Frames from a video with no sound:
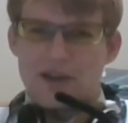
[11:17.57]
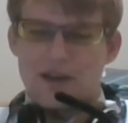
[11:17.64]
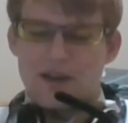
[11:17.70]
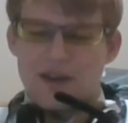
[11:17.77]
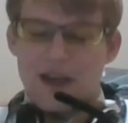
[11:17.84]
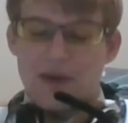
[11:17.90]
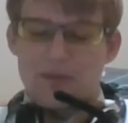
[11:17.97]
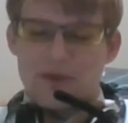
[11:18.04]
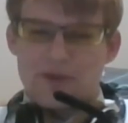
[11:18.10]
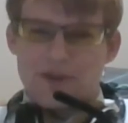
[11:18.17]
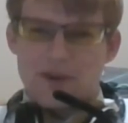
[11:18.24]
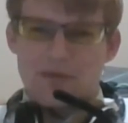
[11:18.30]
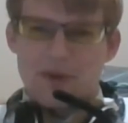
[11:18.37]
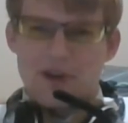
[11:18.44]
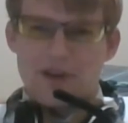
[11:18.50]
Apple's
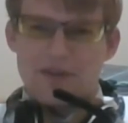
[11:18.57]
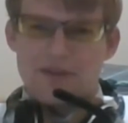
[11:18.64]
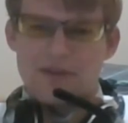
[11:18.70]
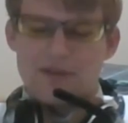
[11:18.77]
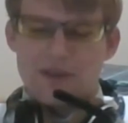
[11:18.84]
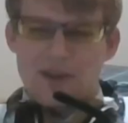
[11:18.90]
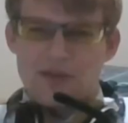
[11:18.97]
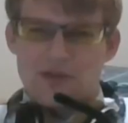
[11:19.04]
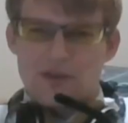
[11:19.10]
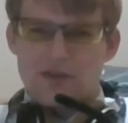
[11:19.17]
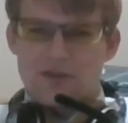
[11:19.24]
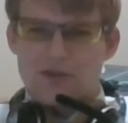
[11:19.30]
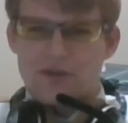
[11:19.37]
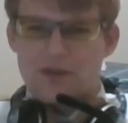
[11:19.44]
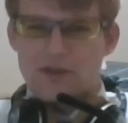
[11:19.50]
AirPods touch control,